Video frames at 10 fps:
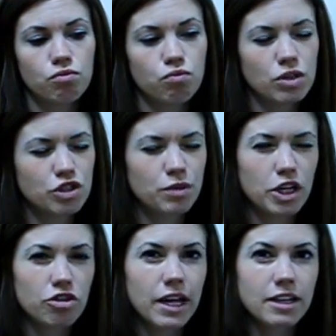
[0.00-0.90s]
Which
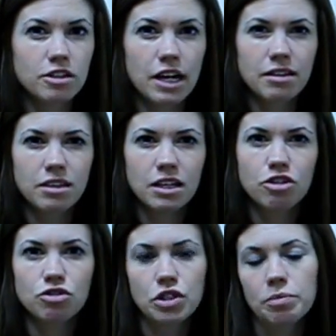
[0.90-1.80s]
one you get, I think
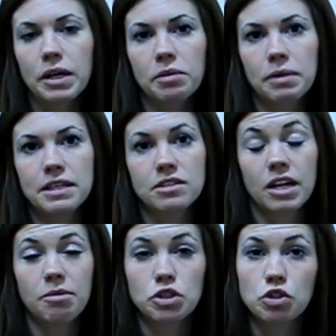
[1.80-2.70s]
you should pick based on
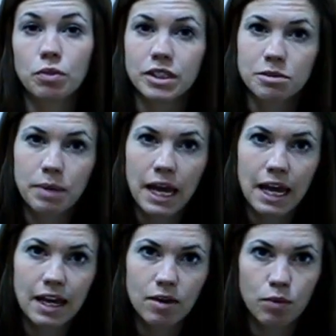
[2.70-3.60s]
how much you want to
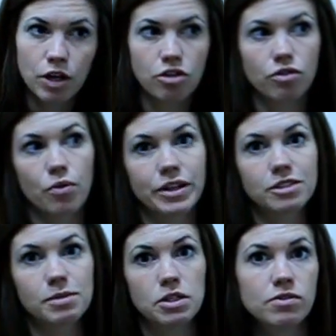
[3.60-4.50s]
pay, where you're going
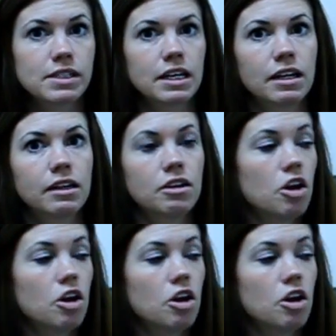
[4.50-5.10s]
to be using it.